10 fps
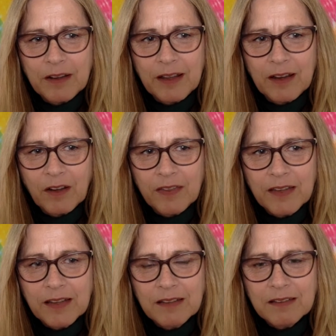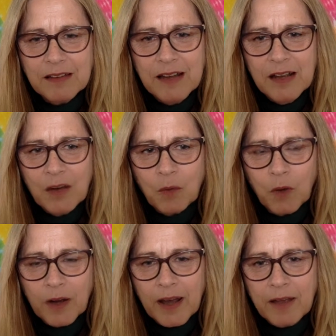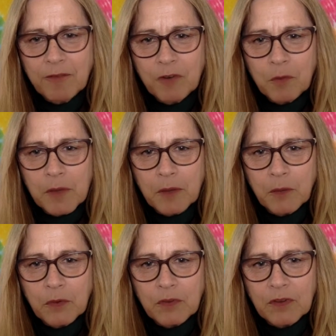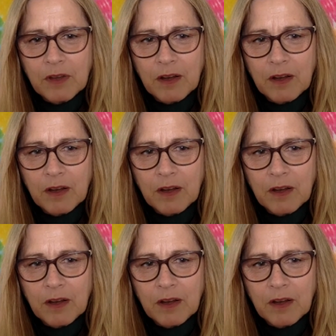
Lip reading: And I think what came for me was